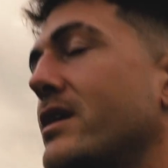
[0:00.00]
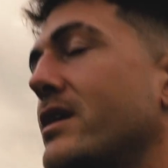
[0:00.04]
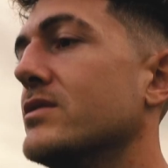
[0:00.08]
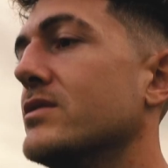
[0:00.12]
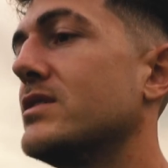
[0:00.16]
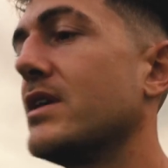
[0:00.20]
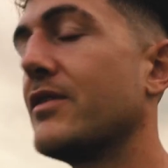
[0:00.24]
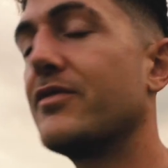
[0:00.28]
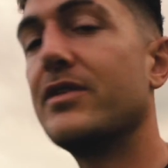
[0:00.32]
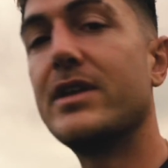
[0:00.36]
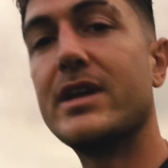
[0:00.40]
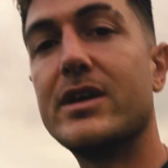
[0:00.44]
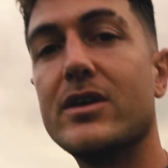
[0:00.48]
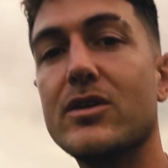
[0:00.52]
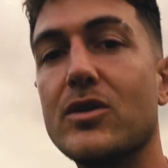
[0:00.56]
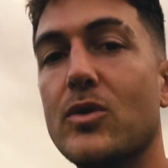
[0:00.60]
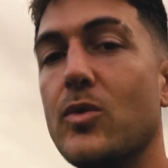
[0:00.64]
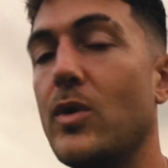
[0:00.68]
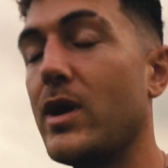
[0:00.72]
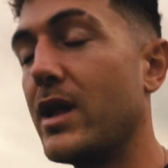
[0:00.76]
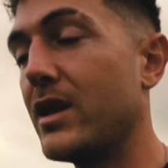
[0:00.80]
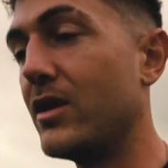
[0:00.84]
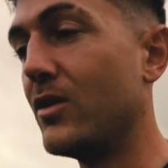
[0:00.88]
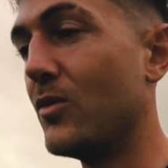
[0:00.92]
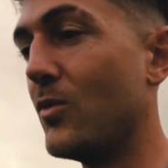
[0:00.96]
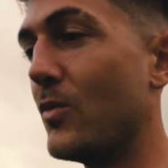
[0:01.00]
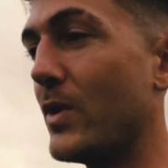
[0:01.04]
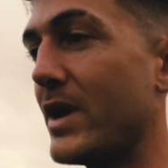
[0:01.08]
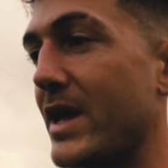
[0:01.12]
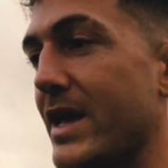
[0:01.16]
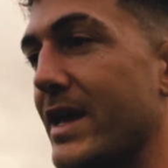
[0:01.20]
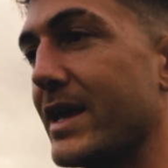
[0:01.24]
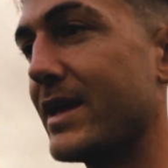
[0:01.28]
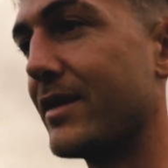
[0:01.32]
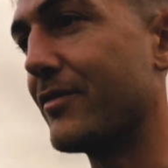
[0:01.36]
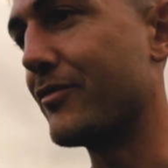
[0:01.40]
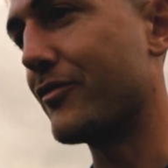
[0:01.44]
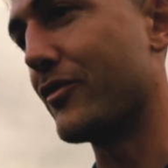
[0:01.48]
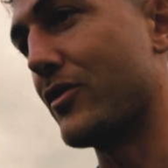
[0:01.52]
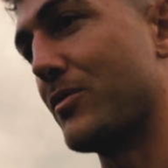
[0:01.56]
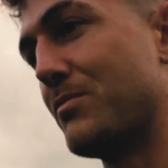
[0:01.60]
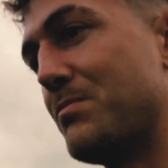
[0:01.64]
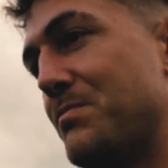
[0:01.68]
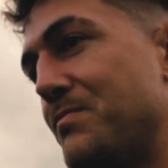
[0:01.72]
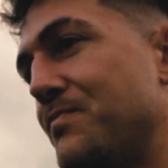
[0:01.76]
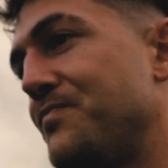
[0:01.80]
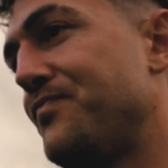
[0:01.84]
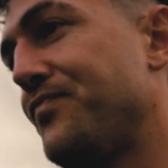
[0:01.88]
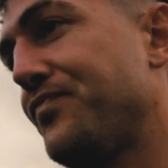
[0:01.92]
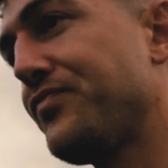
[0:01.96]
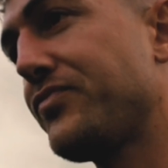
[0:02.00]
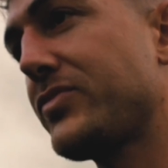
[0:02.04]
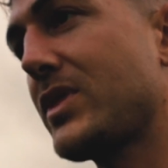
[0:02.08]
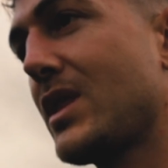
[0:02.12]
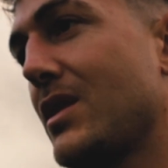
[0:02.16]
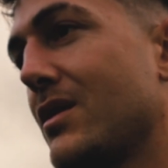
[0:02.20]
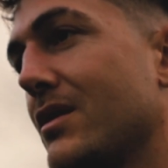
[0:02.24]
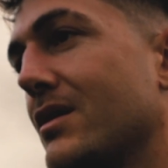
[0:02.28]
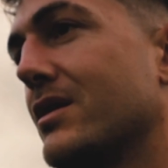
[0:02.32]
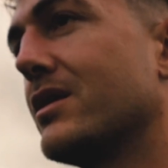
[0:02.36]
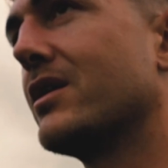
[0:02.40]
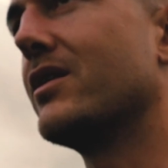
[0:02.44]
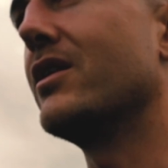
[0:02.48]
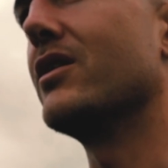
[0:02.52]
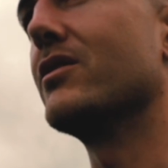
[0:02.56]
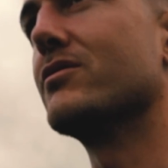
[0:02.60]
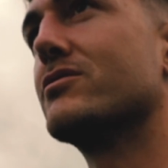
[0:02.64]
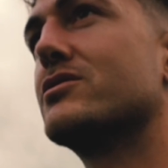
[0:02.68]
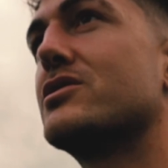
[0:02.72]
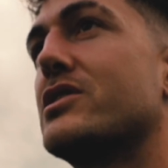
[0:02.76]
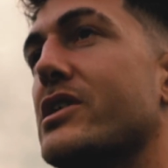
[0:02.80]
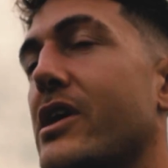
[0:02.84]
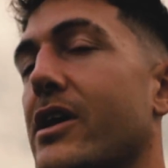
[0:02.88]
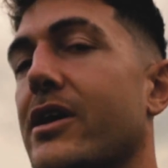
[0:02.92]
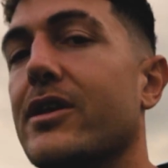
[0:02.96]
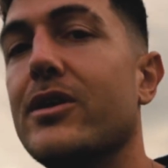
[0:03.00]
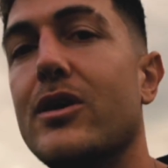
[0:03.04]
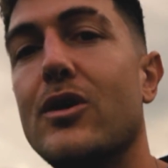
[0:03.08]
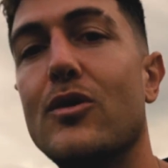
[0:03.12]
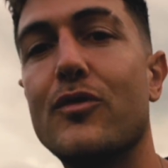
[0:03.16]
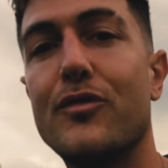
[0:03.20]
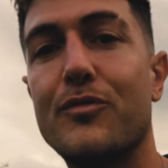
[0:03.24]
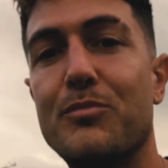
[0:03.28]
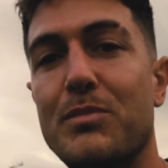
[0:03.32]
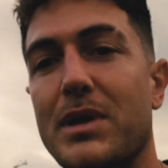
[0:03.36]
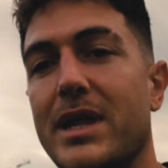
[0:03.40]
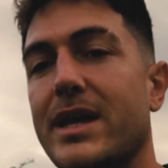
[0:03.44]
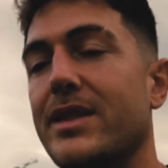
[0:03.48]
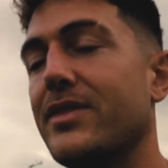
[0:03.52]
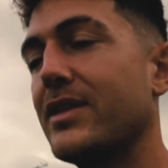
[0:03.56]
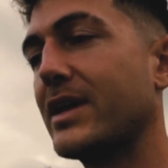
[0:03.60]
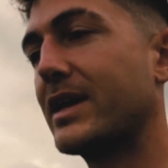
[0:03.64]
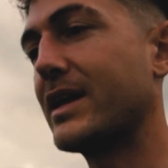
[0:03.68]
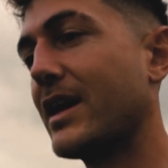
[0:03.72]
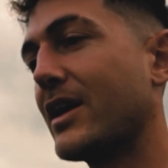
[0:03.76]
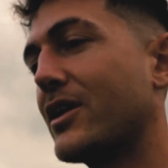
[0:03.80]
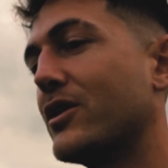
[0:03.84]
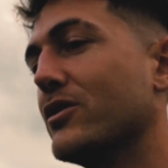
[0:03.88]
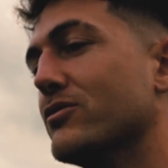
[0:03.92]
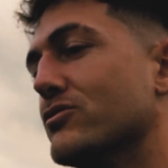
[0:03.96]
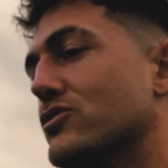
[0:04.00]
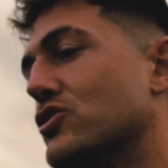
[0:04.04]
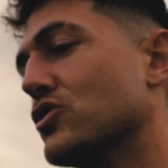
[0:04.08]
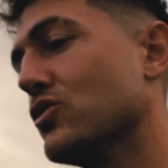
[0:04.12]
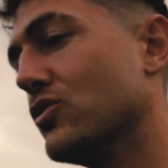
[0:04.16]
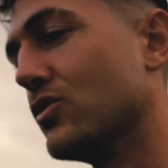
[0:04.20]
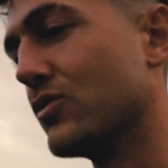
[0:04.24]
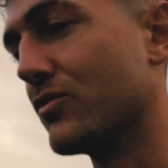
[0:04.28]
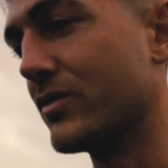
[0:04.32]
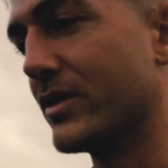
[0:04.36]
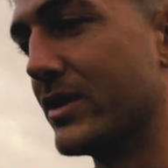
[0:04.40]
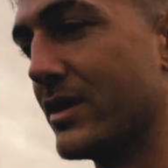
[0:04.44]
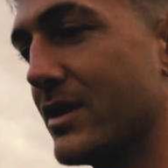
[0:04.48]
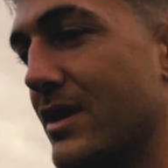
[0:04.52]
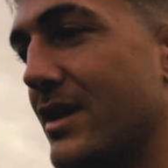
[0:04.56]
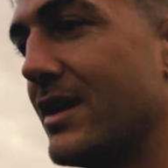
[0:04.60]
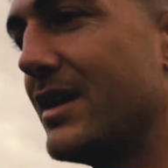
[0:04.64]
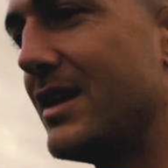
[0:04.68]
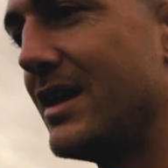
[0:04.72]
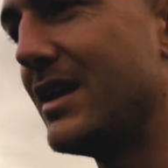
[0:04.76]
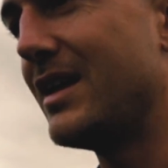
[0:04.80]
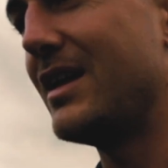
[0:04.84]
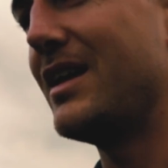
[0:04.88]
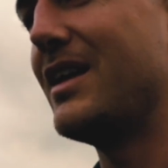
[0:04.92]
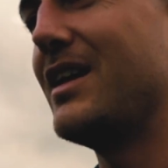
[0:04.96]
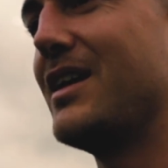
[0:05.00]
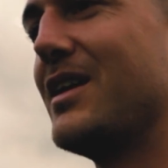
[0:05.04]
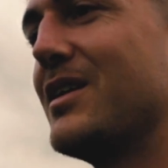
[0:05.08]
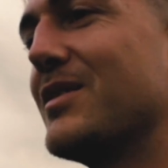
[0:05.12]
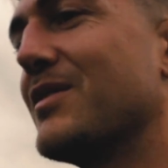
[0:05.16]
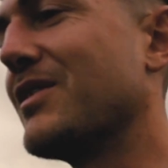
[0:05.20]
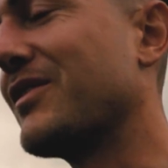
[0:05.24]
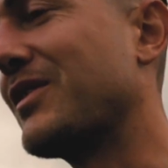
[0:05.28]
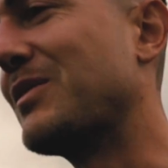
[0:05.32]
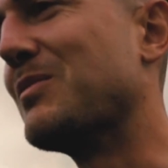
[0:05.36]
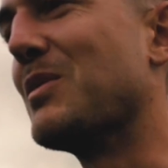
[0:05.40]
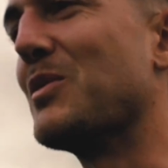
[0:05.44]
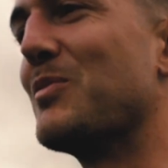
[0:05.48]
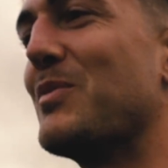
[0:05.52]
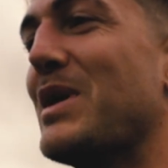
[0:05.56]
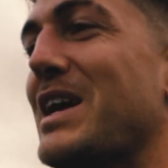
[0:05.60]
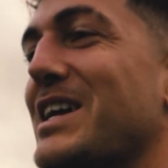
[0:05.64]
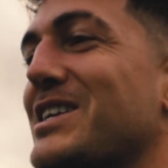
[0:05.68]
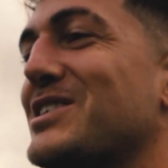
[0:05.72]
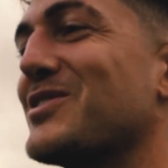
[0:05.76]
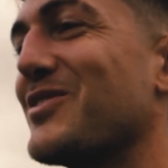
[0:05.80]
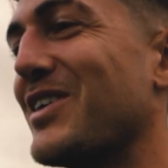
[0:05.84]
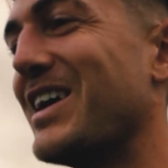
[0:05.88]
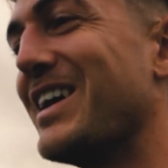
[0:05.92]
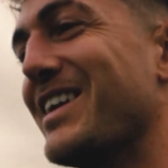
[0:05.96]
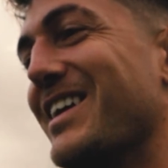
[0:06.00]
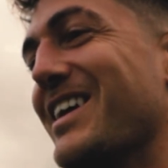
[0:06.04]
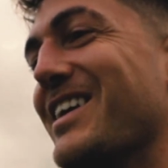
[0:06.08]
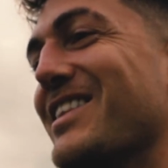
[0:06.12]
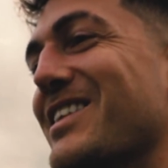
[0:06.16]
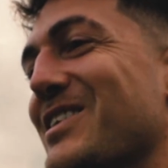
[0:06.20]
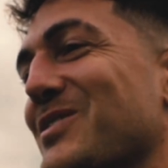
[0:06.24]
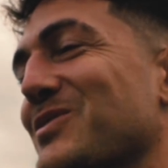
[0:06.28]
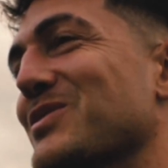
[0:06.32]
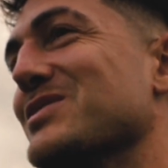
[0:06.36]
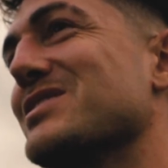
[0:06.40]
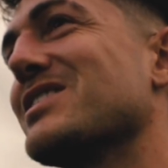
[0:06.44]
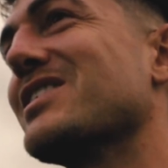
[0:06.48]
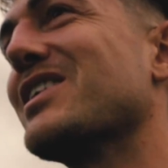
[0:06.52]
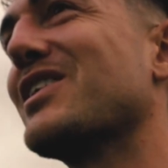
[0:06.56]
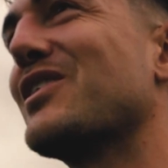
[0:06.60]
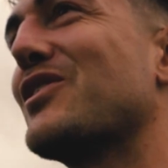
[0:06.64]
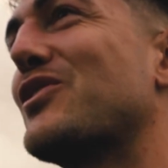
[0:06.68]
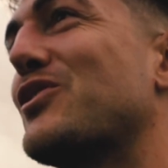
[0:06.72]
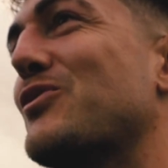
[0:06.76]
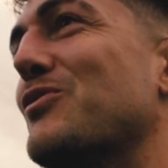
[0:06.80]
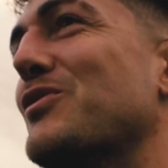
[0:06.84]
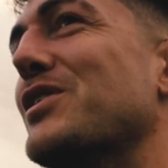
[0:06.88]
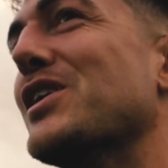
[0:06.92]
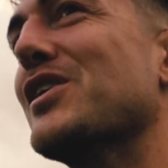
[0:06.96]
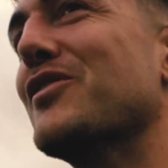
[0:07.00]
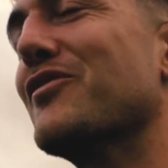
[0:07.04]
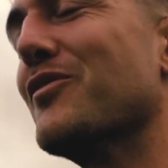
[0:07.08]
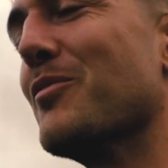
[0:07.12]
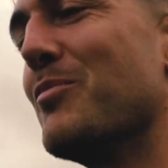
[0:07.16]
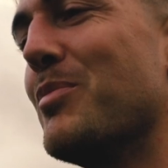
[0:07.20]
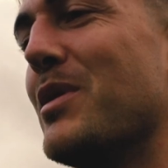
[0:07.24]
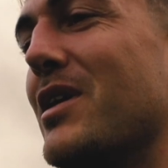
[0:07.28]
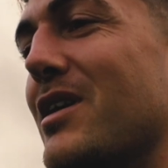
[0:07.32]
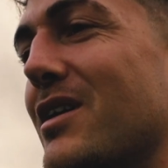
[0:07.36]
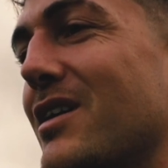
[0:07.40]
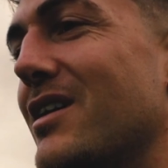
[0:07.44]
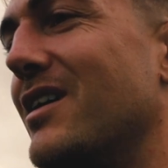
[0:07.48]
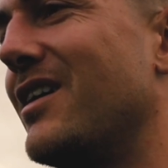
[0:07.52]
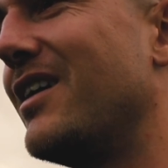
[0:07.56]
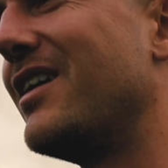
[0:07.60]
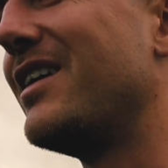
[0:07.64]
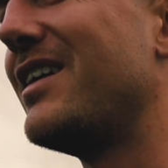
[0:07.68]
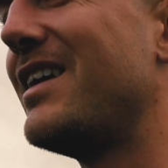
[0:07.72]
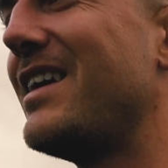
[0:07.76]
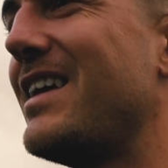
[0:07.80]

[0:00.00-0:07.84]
Definitely got quite a long way from, you know, starting off playing the Gecko Tour, and I think my best round out there was like 3 over par